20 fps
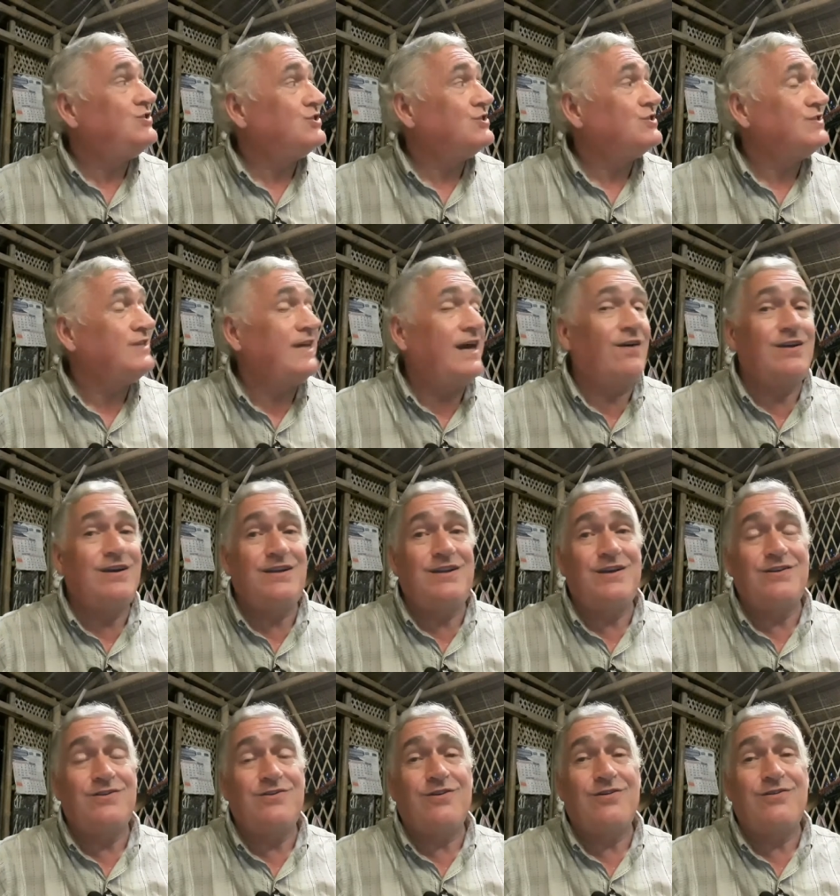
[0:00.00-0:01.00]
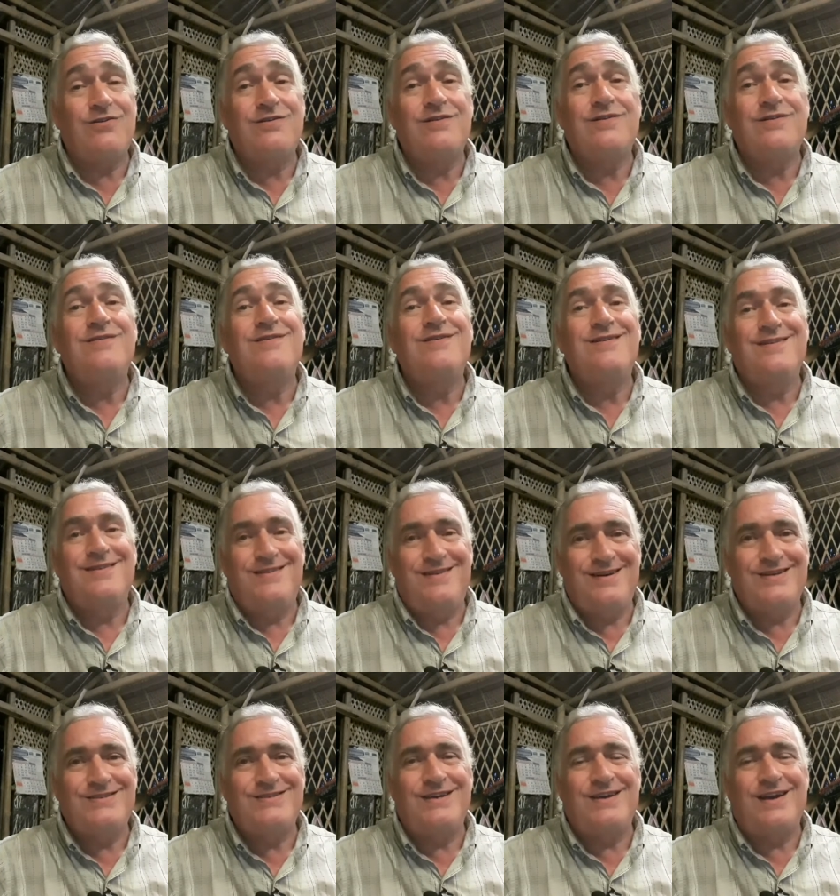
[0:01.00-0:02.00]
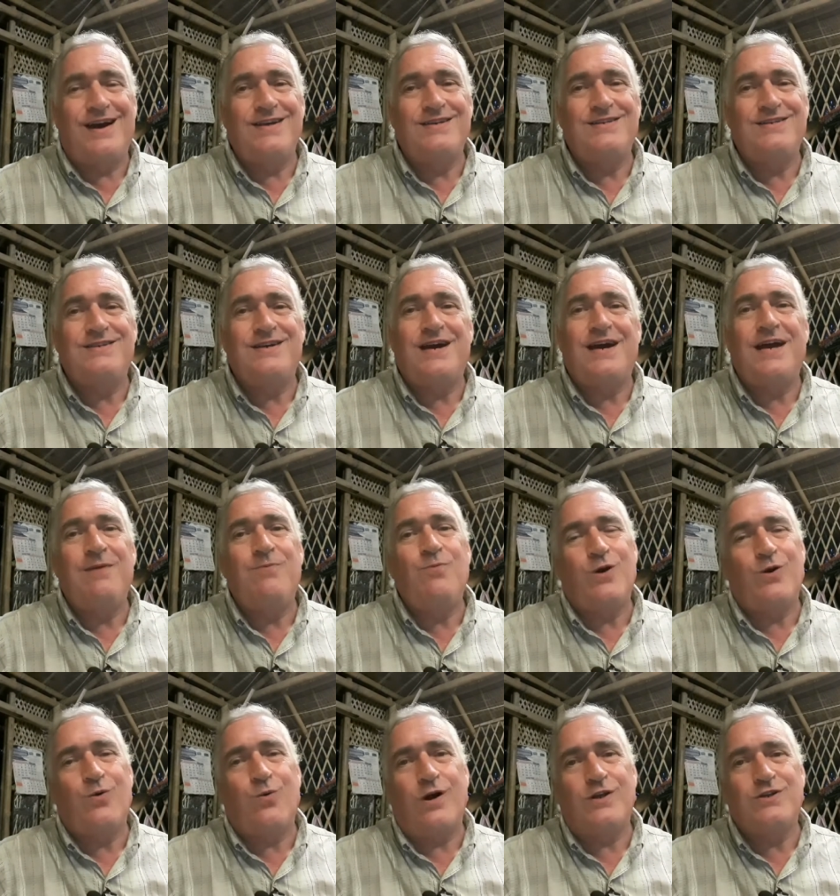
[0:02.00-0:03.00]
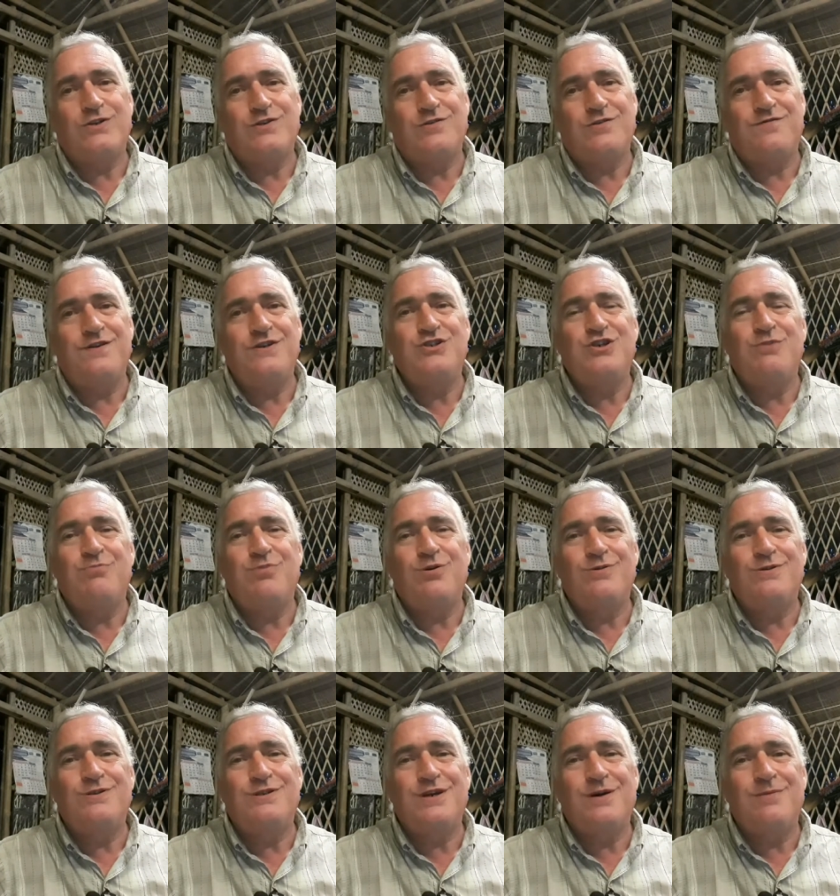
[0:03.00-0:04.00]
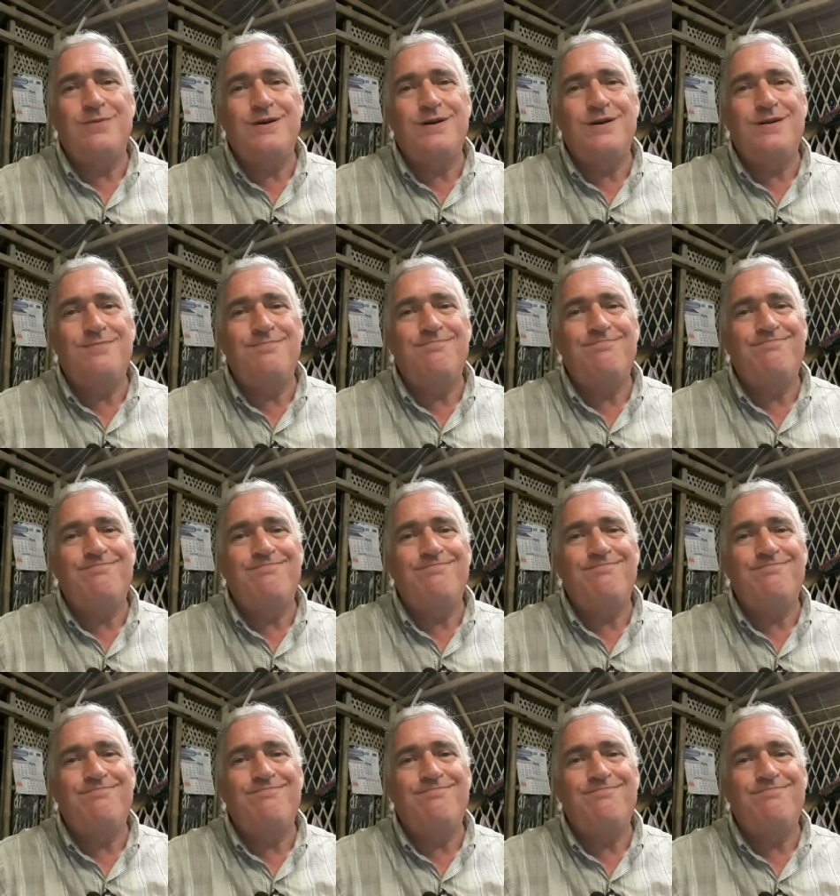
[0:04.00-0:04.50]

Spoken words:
just now getting dark. It's a nice time. We can watch the fishing boats come in.